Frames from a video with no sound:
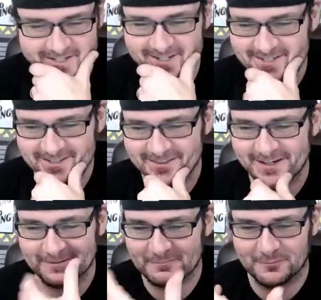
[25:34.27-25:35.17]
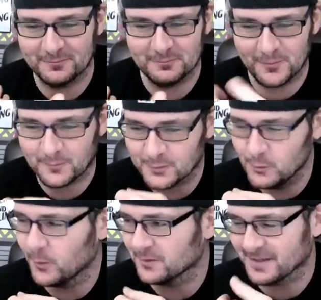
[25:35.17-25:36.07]
He's getting like
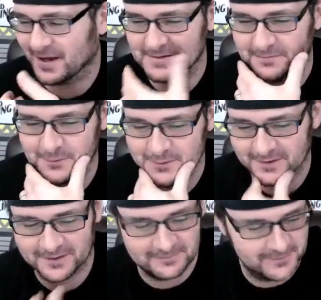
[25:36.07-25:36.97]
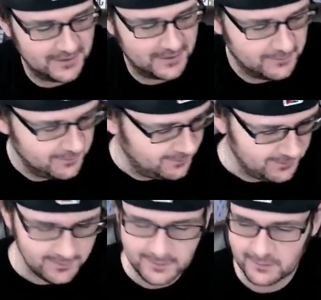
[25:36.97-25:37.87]
200,000 views a, a, video.
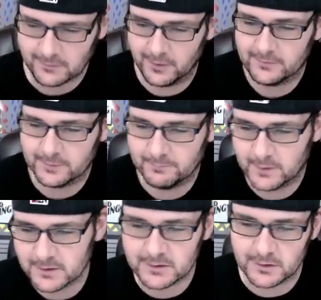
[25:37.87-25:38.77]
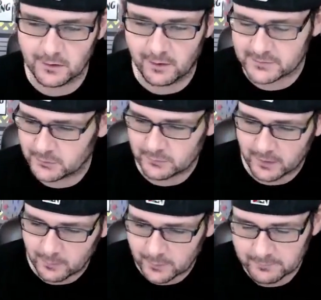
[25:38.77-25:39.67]
Crazy. Just a little offshoot
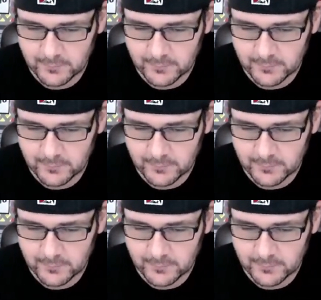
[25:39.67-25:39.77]
there, but